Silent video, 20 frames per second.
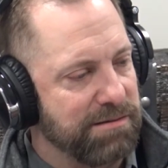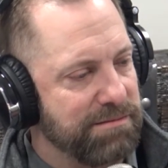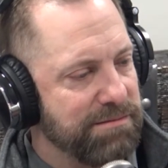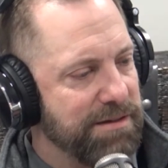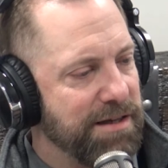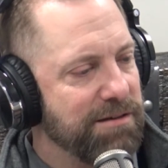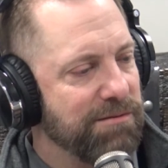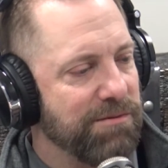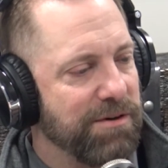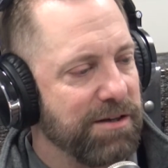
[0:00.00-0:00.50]

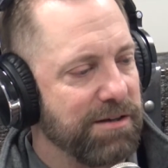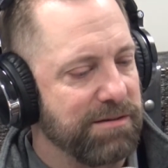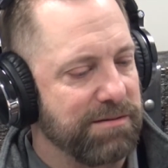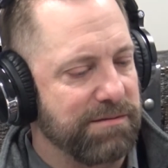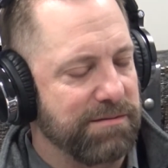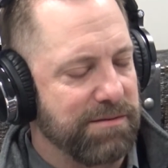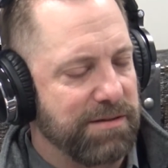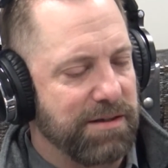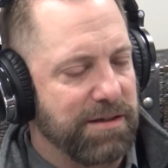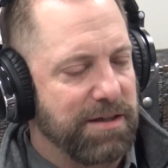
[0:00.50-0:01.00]
They don't want to.
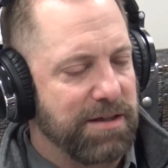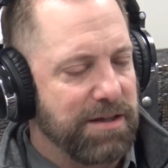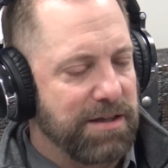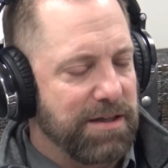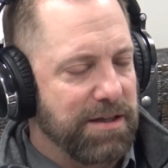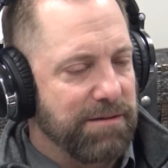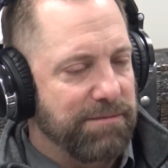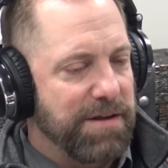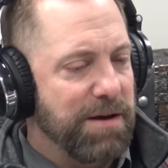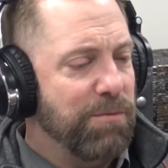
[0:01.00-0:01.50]

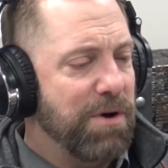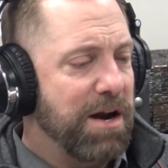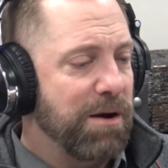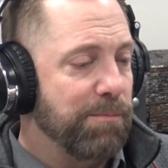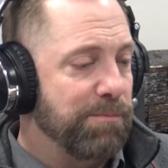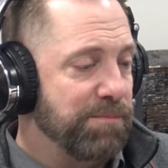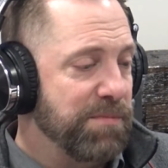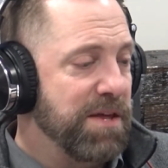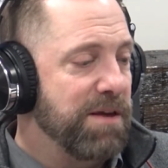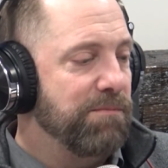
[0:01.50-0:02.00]
They want
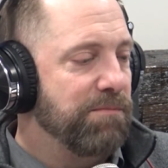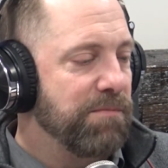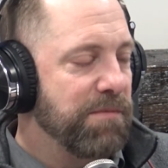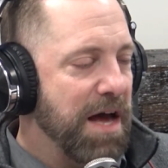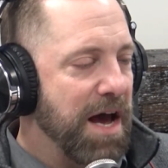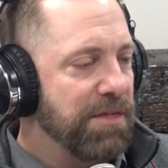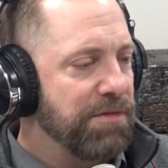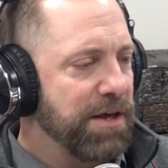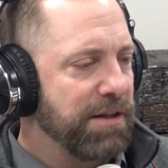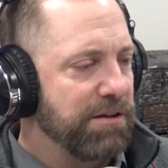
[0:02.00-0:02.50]
to.
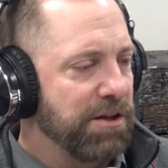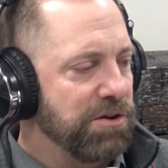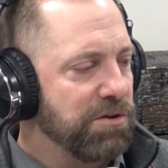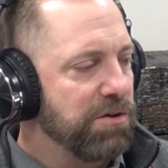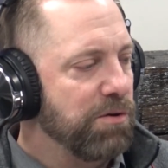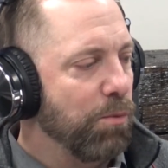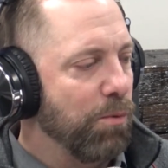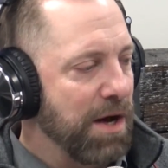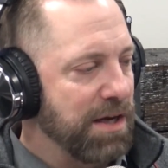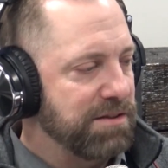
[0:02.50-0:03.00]
I think the
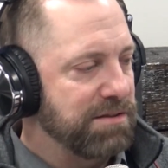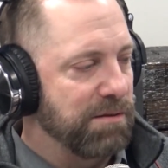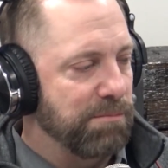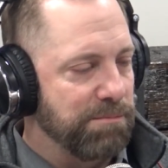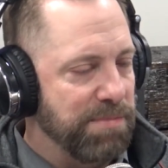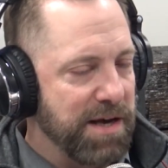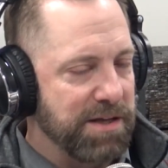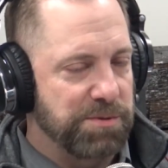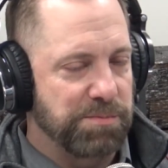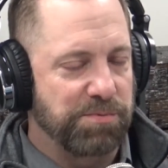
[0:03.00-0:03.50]
union wants the
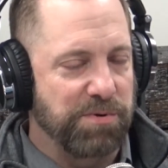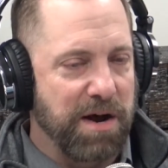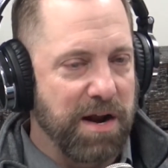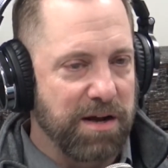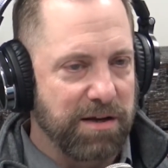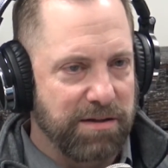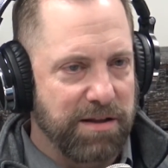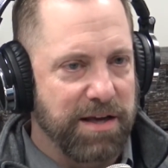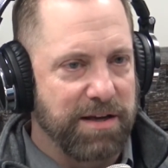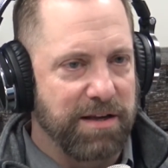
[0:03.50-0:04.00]
best
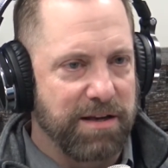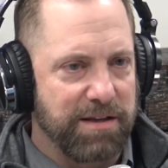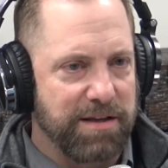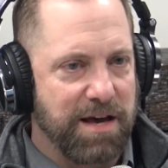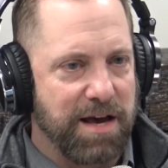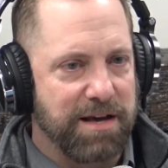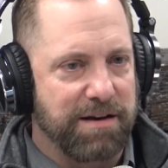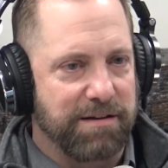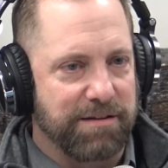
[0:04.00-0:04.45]
product they can get.